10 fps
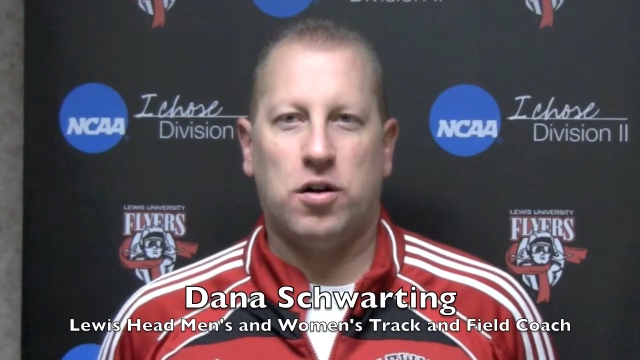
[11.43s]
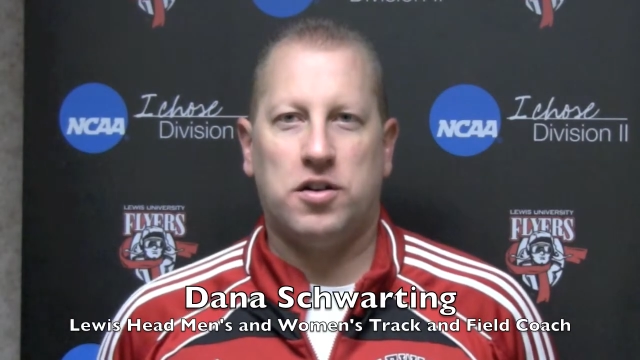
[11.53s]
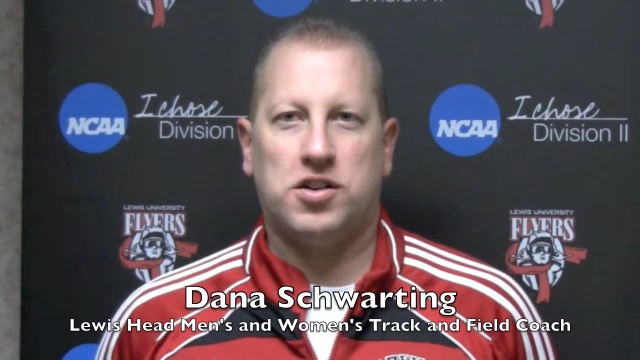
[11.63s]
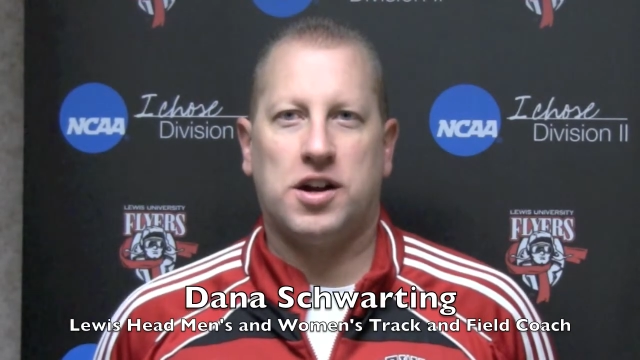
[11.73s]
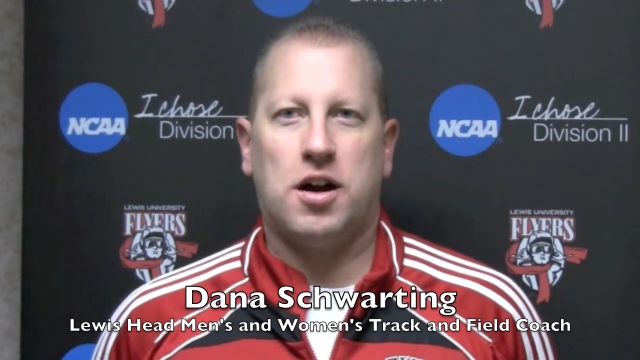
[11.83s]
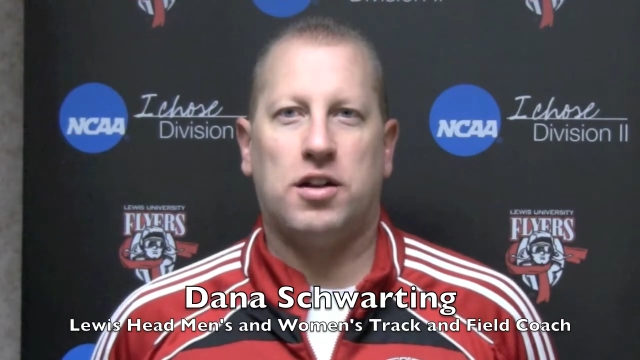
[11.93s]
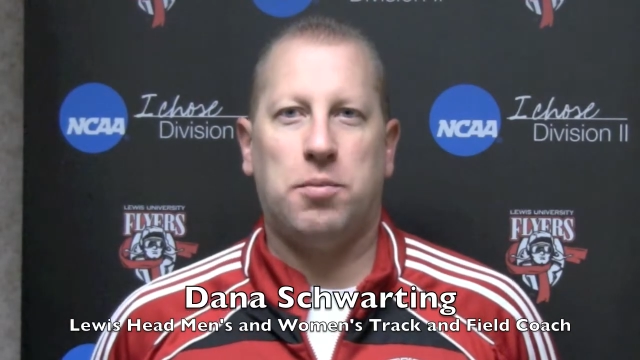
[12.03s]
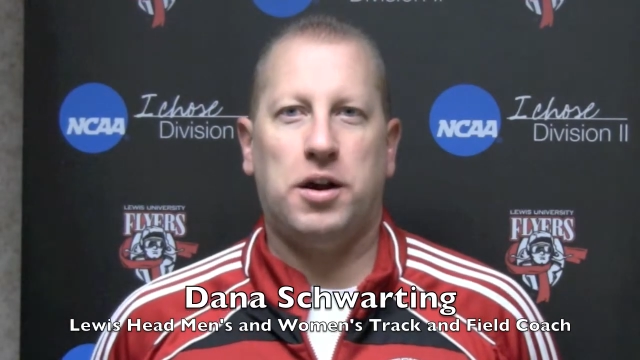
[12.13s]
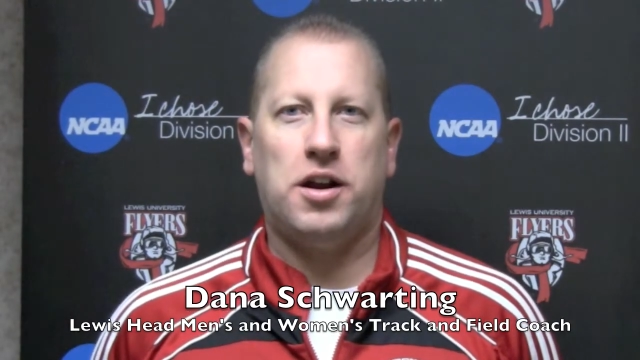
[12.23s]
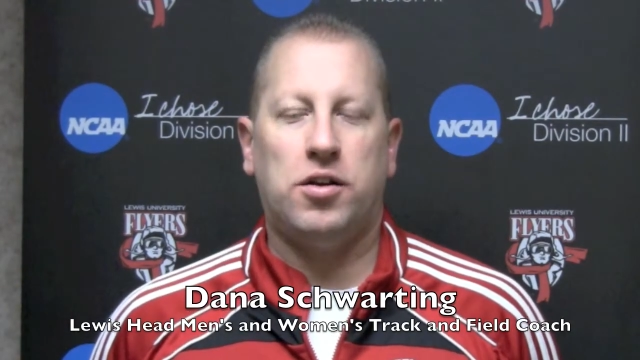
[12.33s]
into the
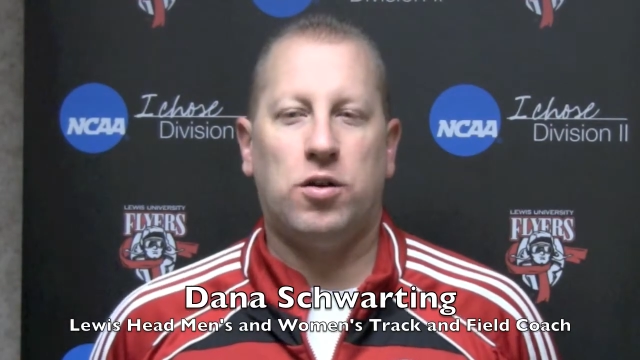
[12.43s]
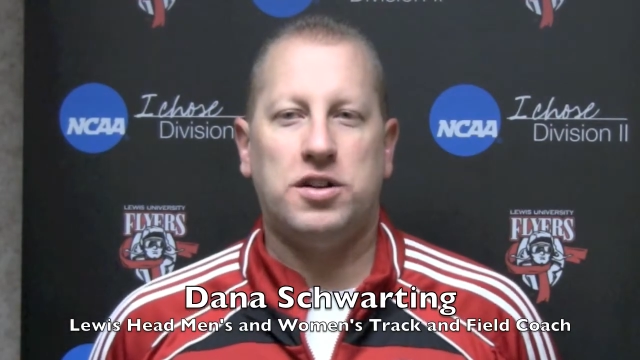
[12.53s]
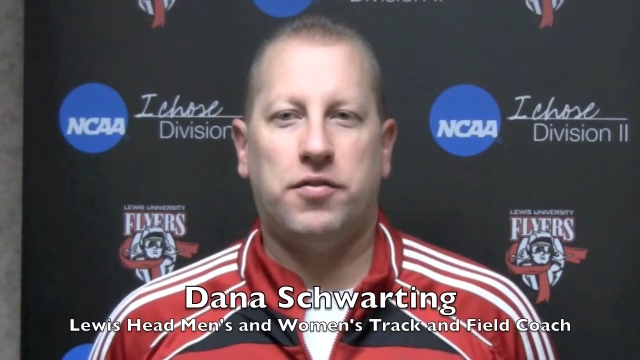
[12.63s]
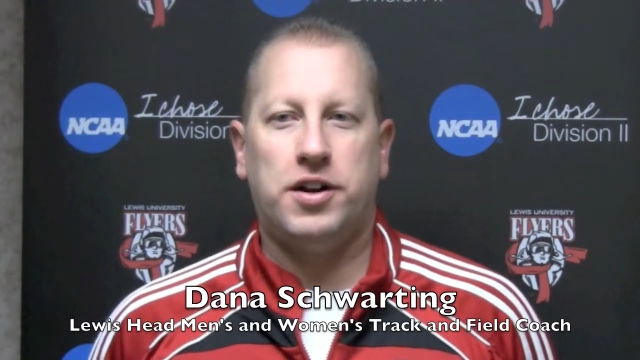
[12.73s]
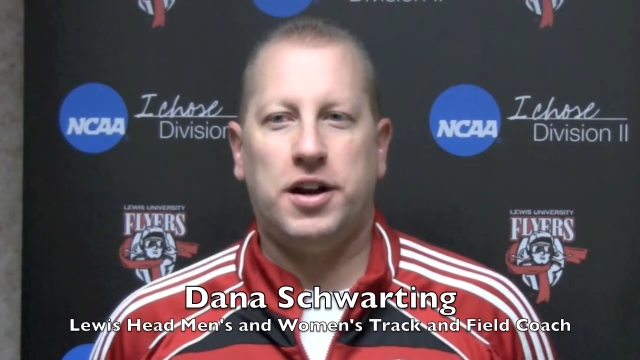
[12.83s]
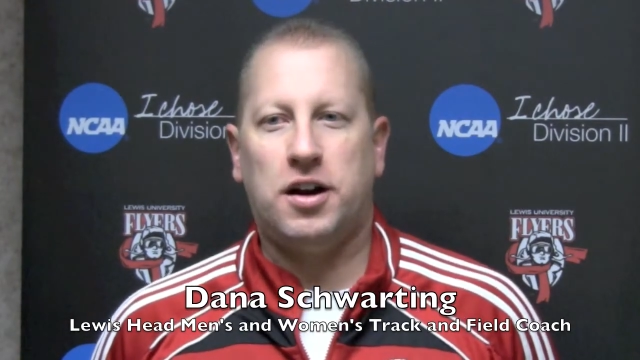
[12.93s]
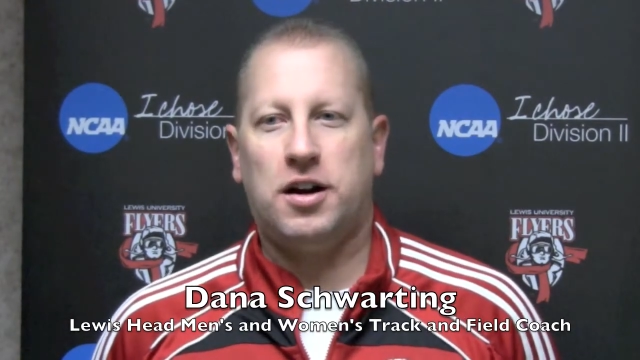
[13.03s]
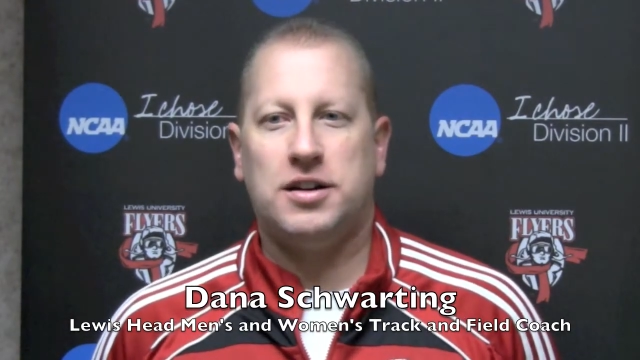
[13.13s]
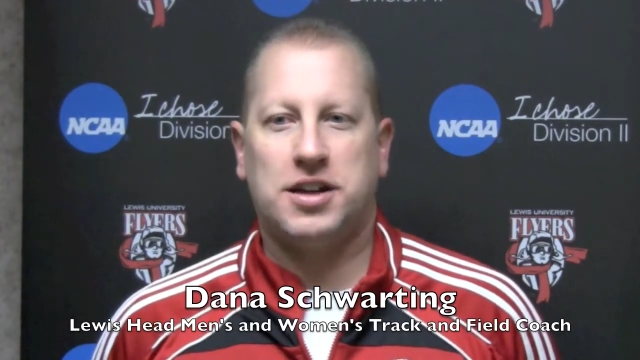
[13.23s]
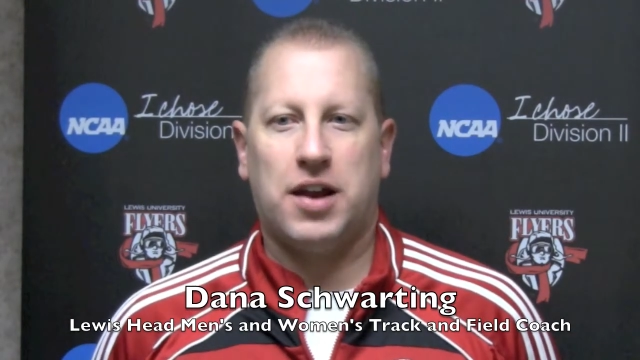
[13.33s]
Chicagoland meet indoors every
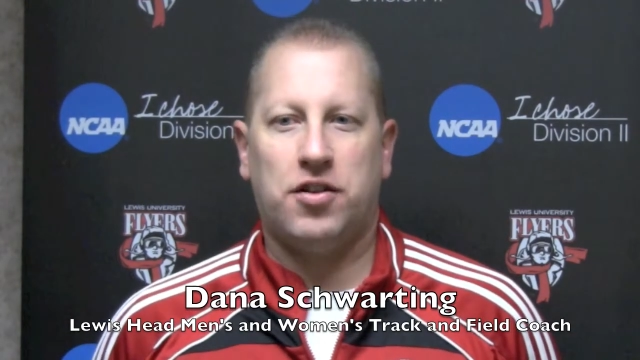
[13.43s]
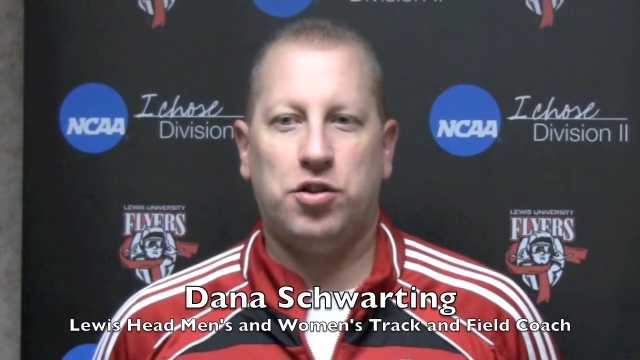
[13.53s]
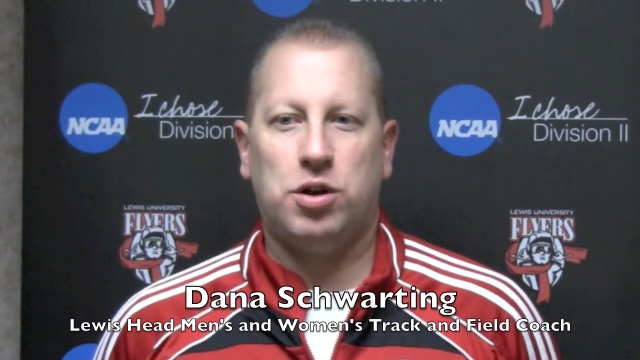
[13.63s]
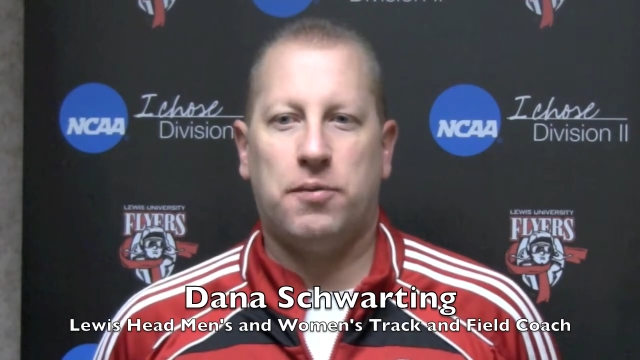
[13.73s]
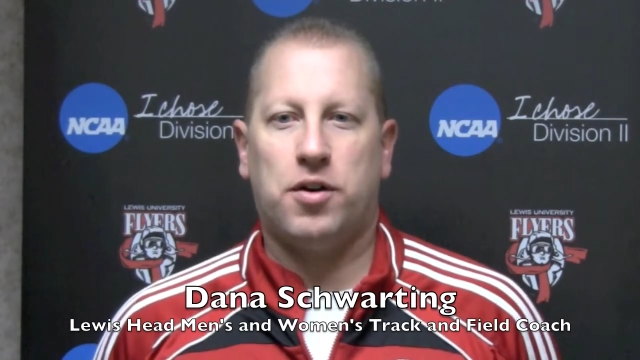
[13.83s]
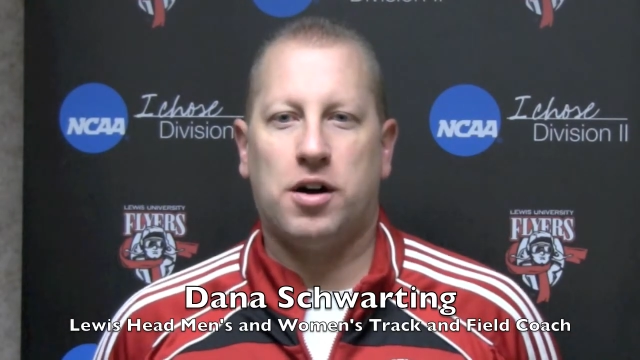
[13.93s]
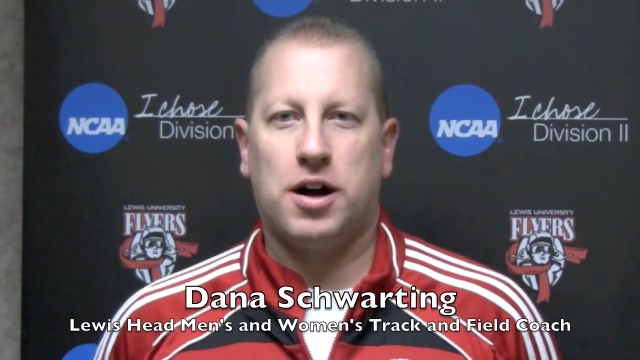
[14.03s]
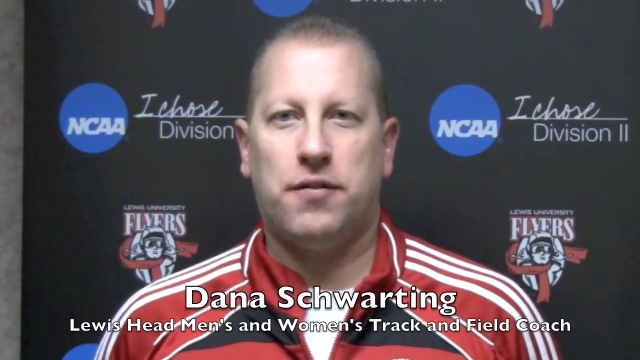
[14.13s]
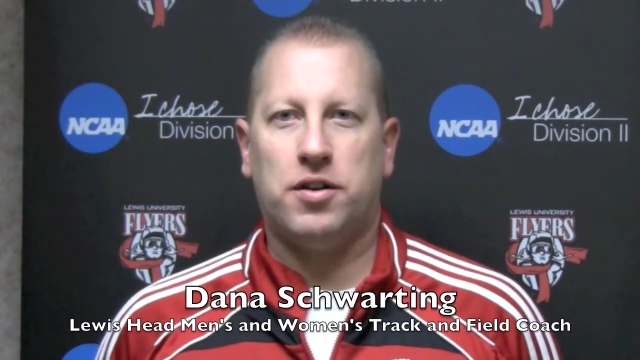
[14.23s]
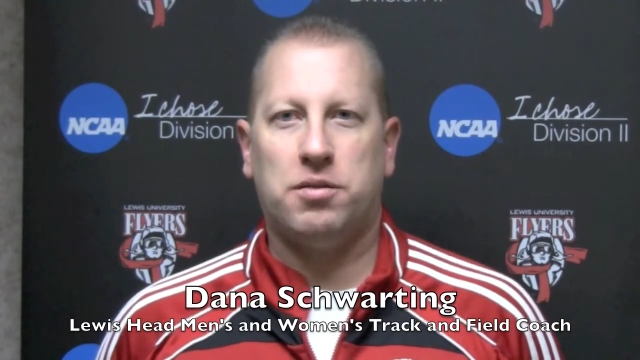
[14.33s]
year. It's kind of a tune-up for our
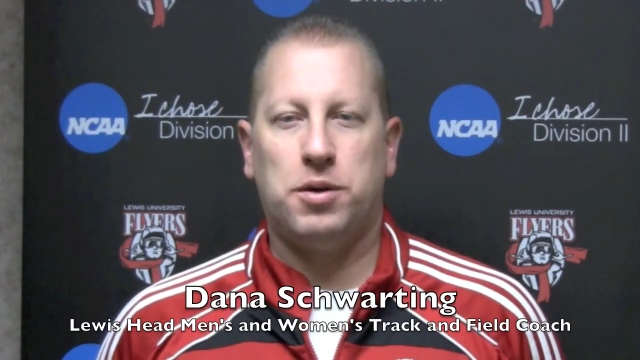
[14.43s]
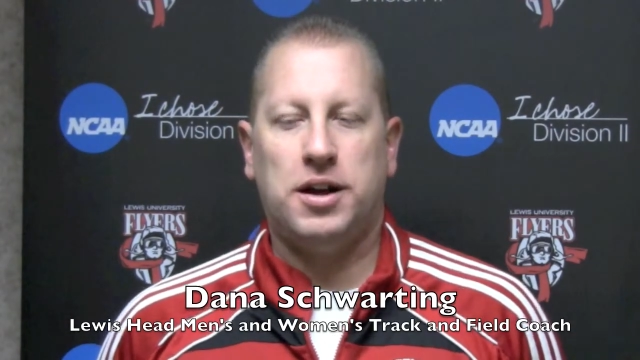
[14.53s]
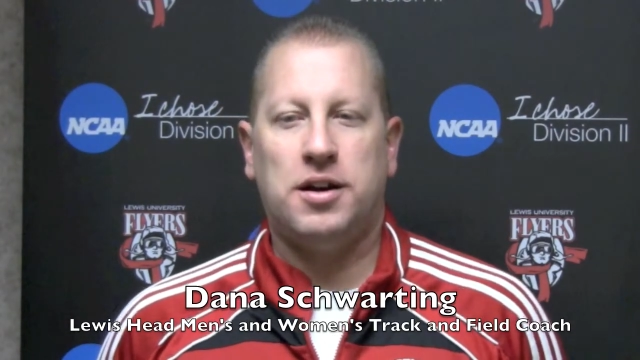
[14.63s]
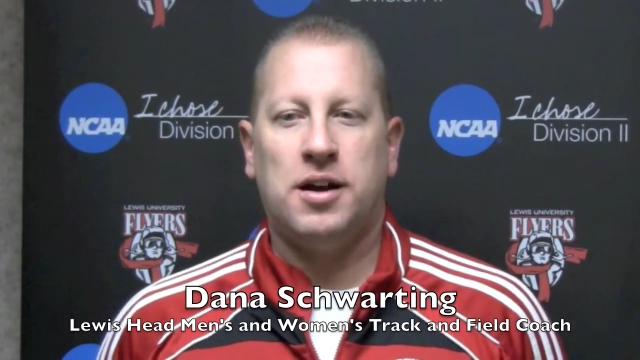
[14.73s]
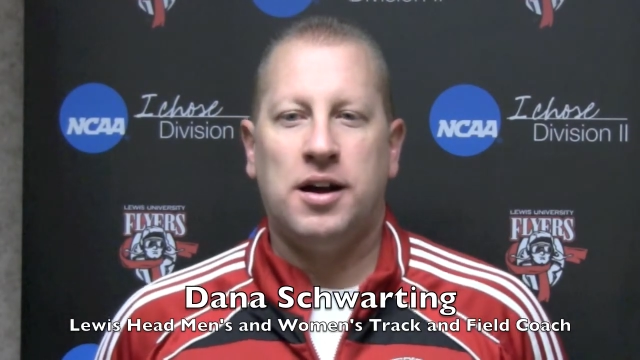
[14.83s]
conference meet.